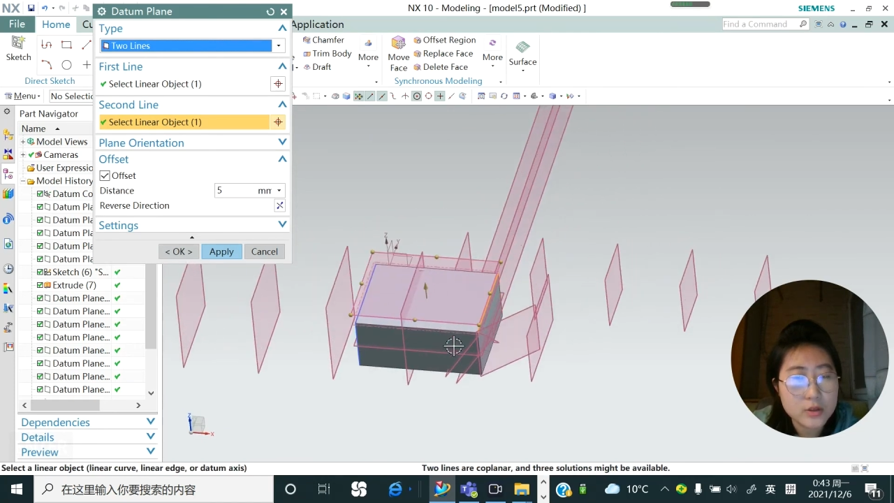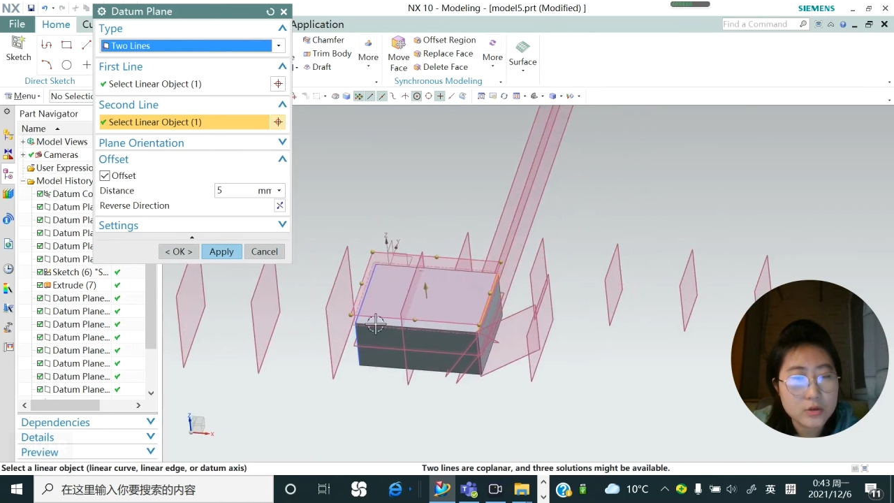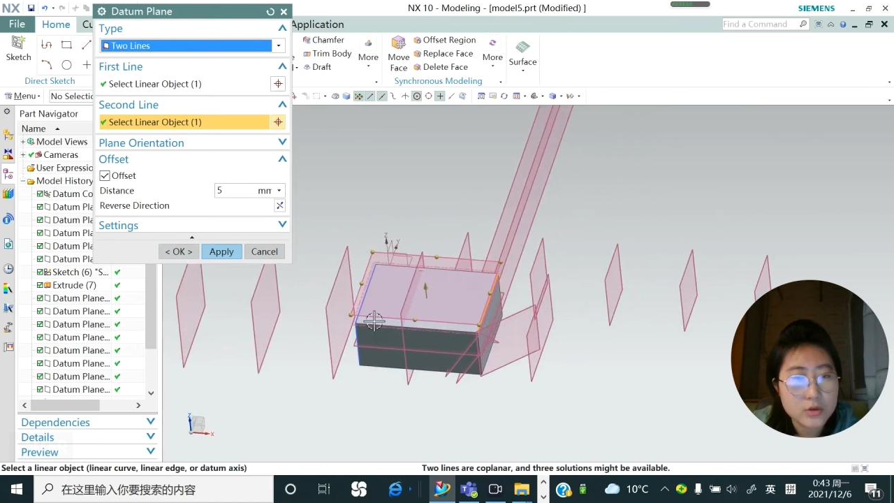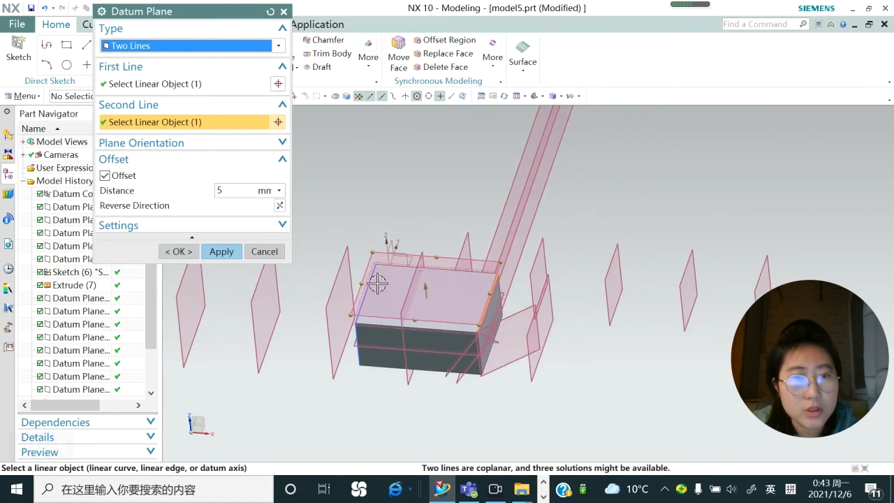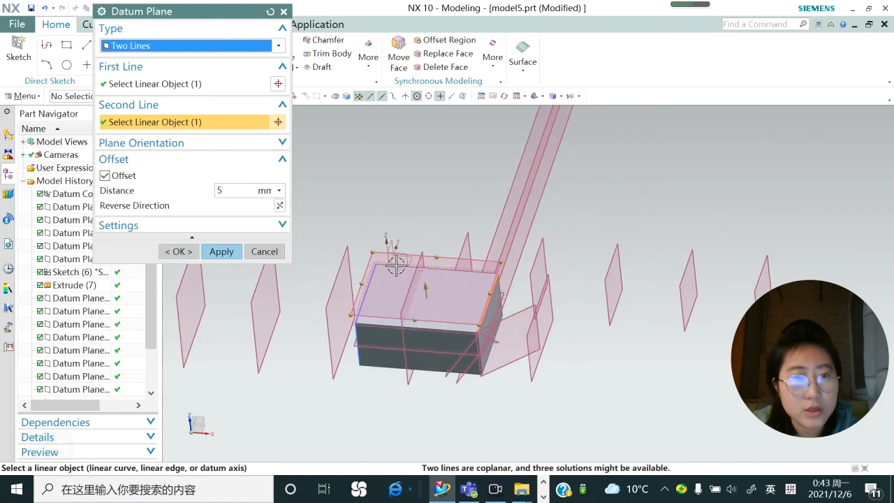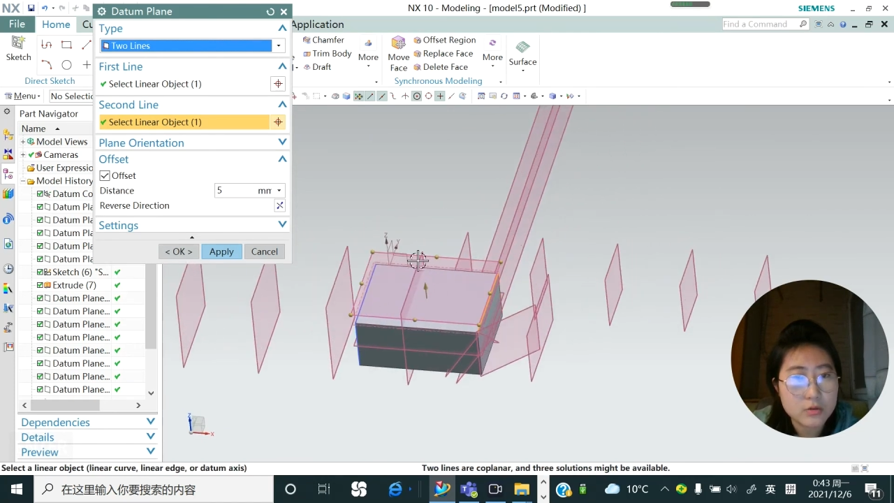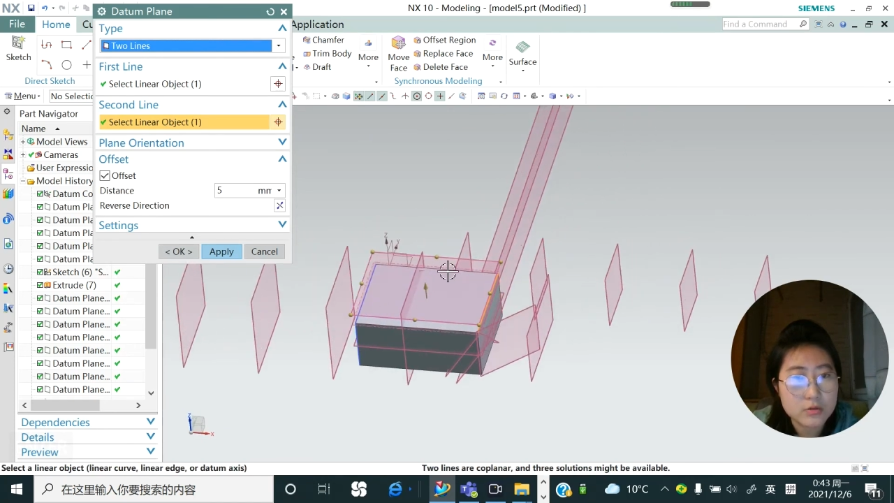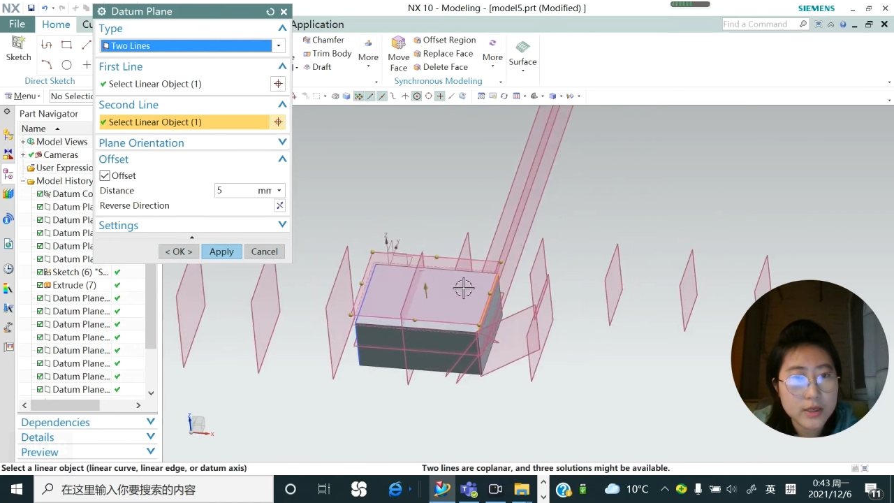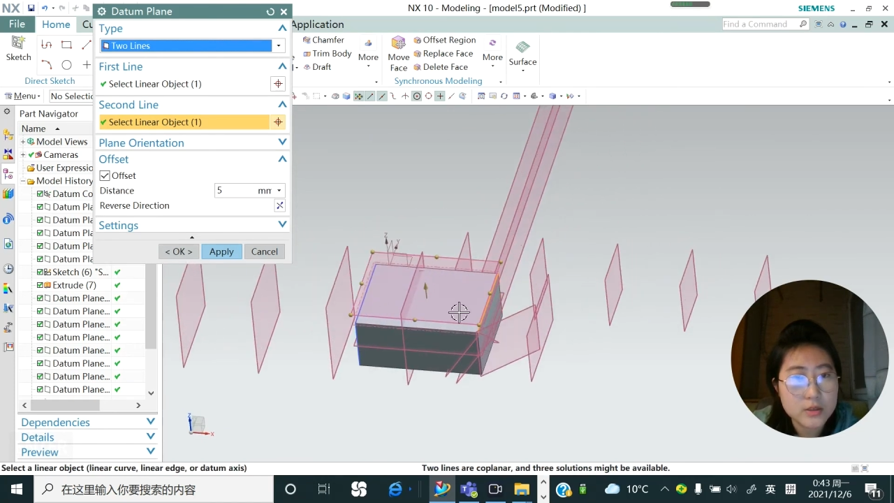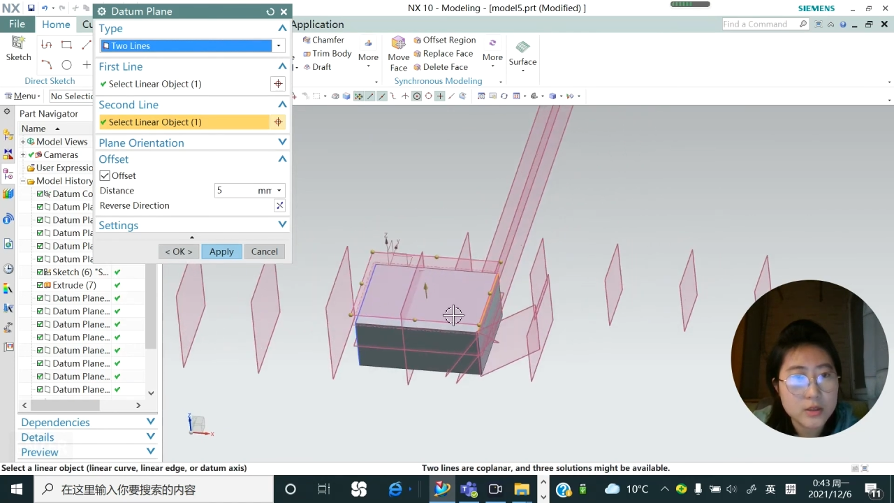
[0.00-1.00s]
to
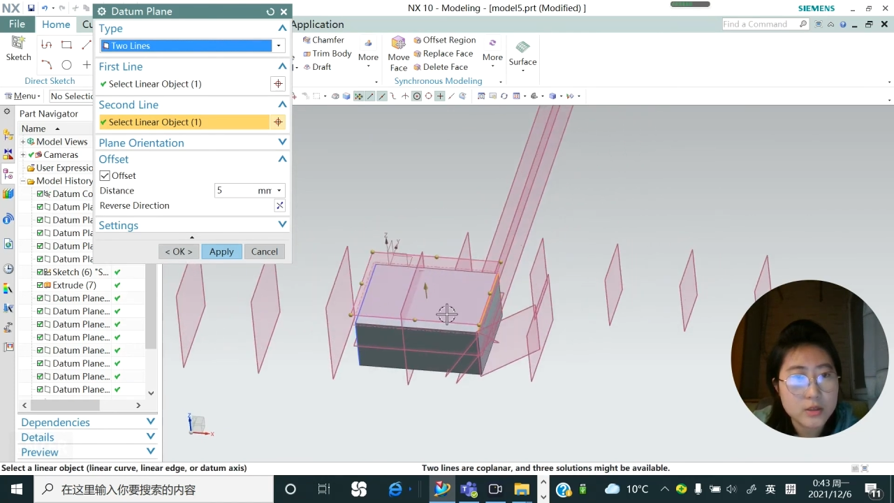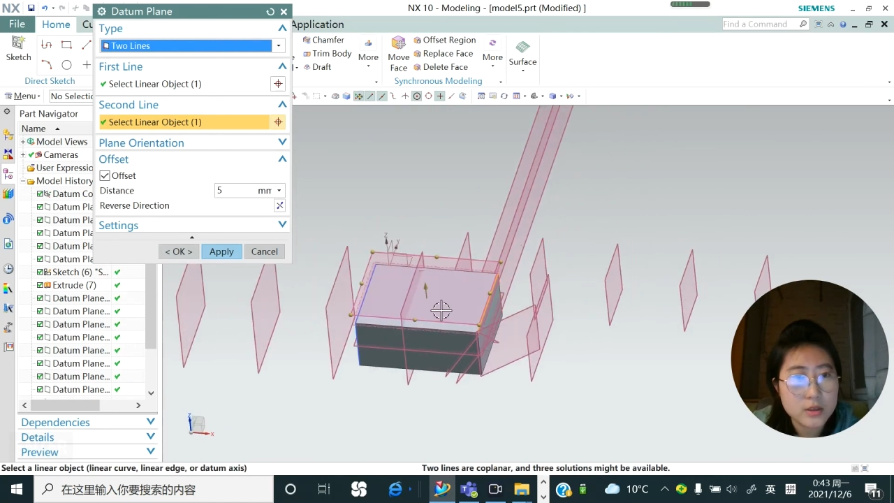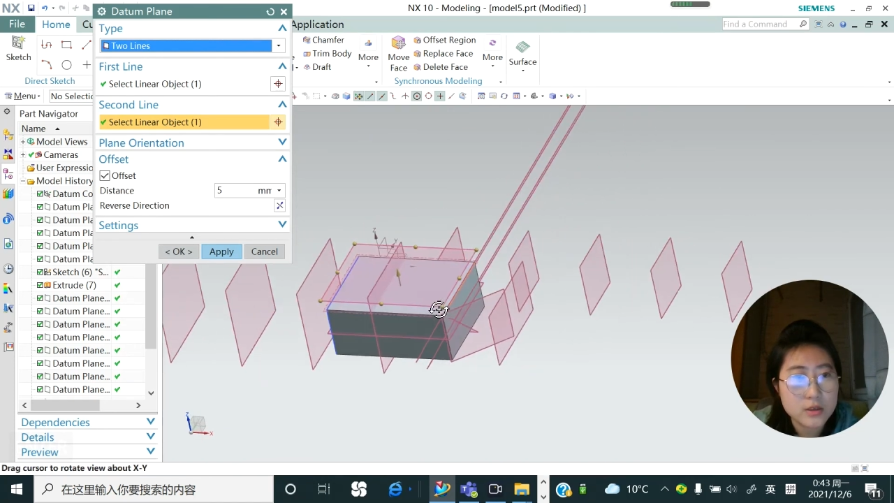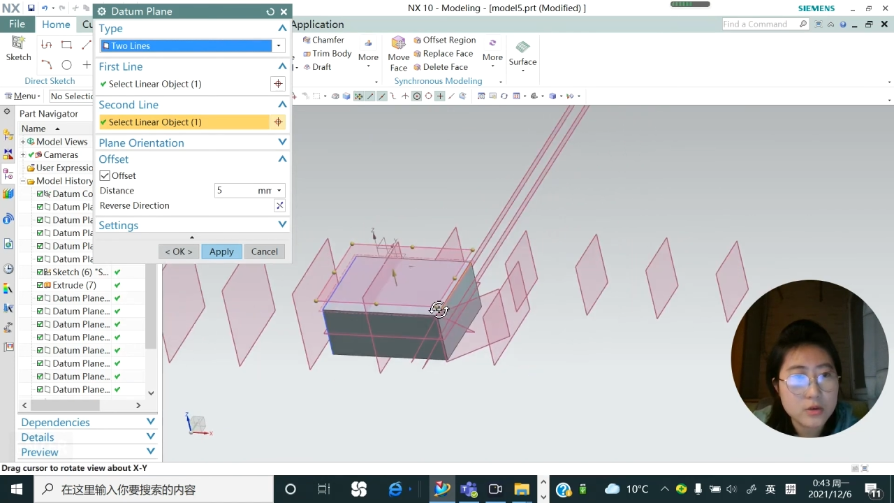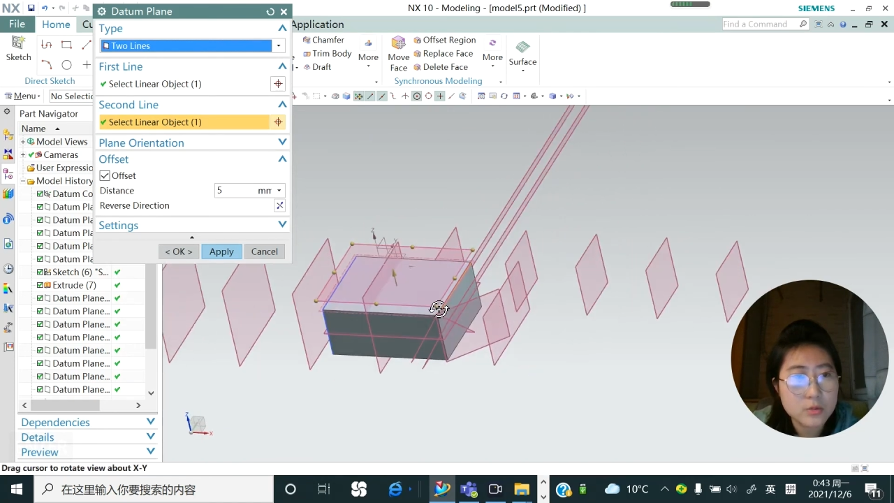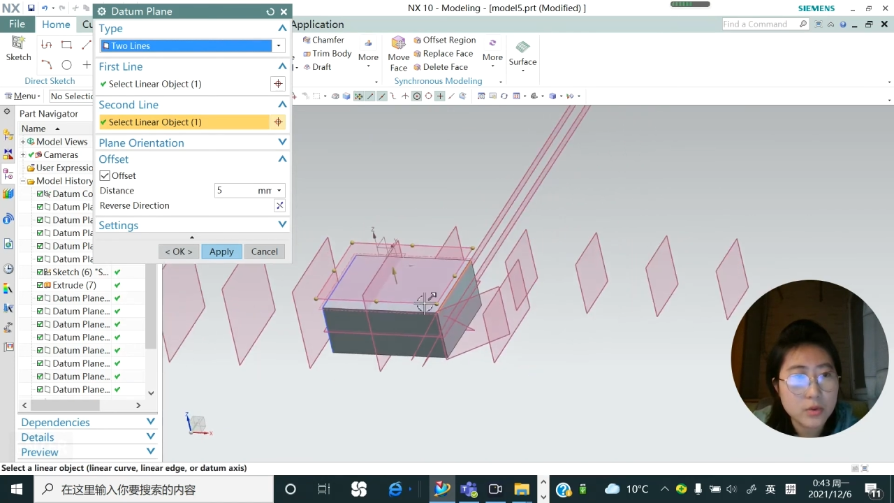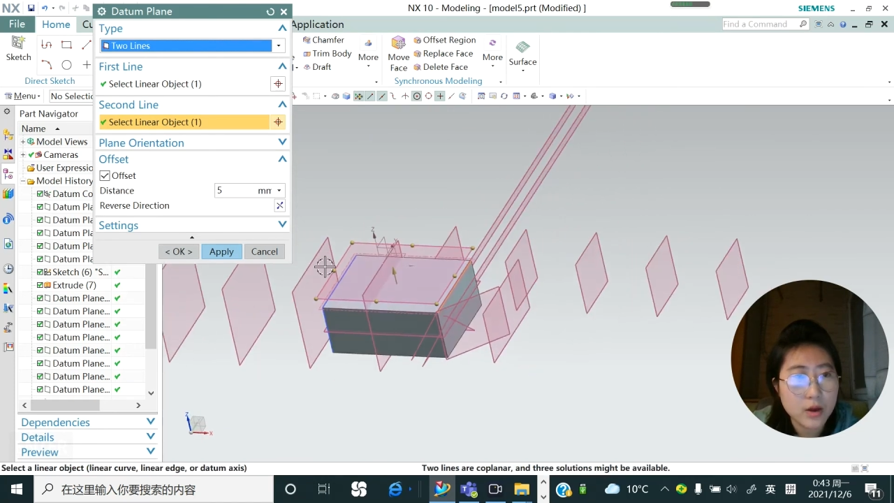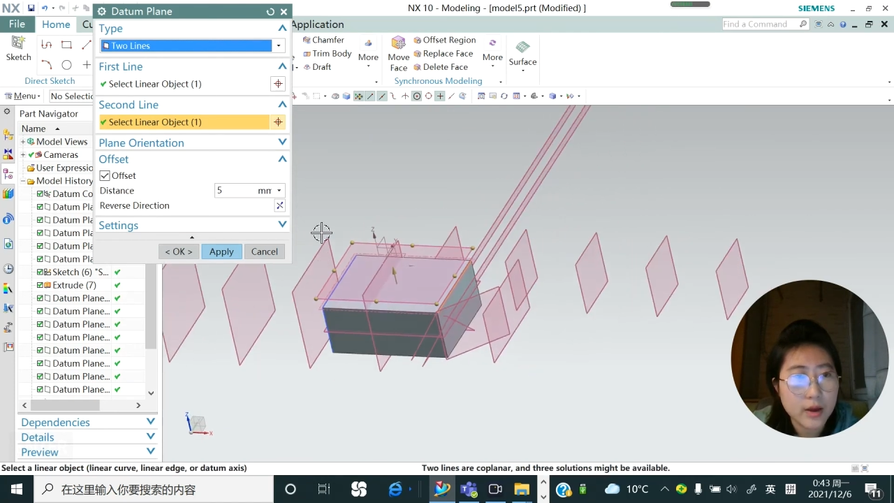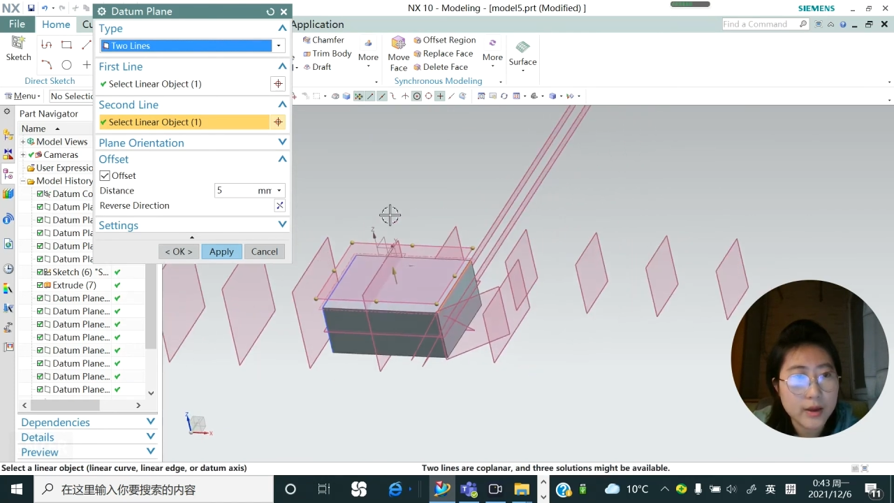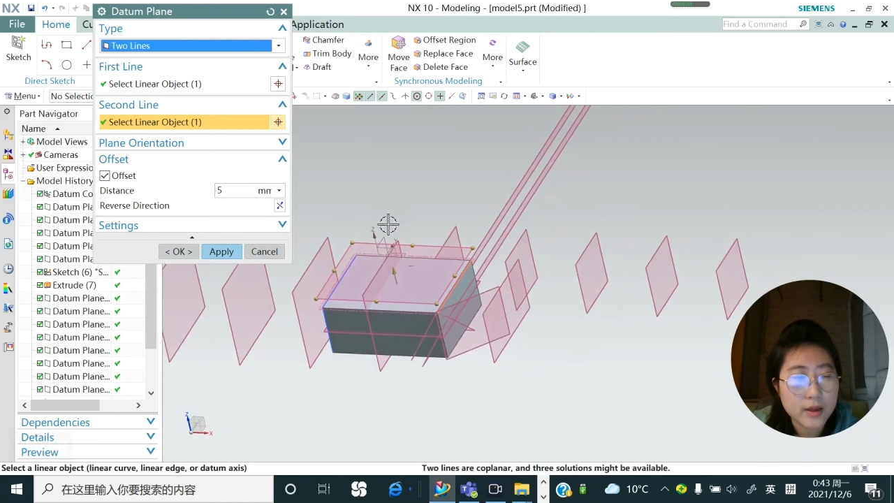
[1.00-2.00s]
generated a new
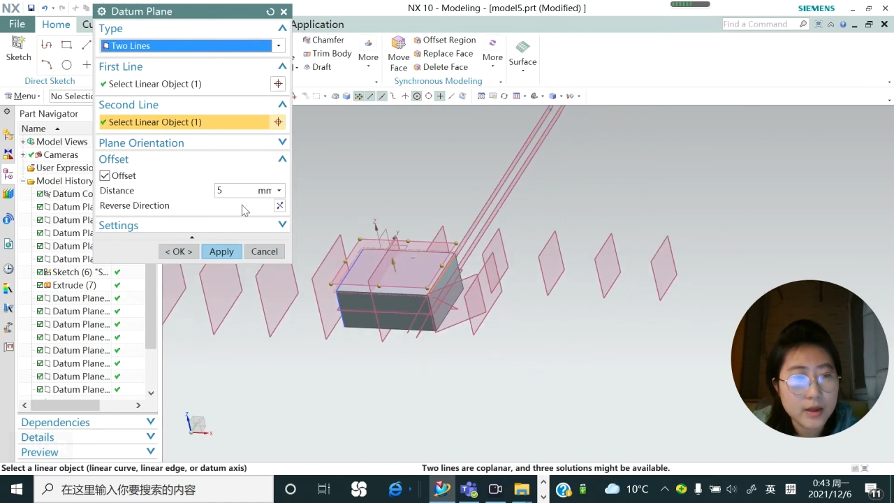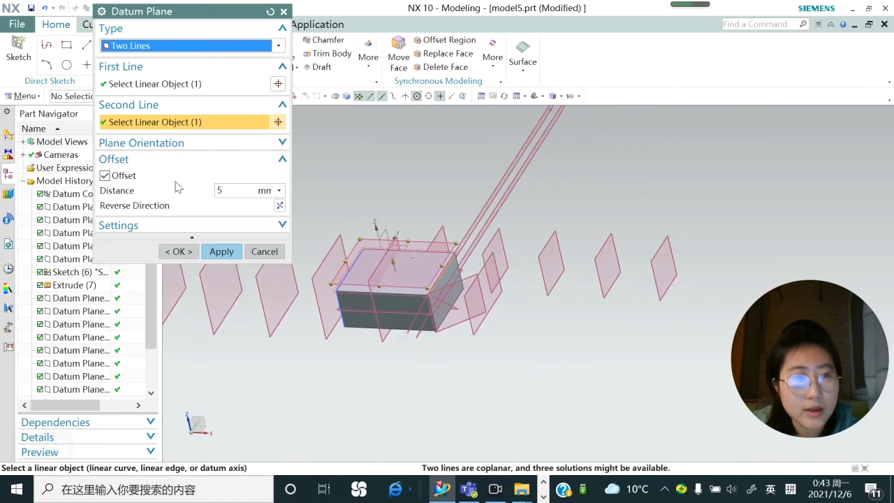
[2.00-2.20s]
plan.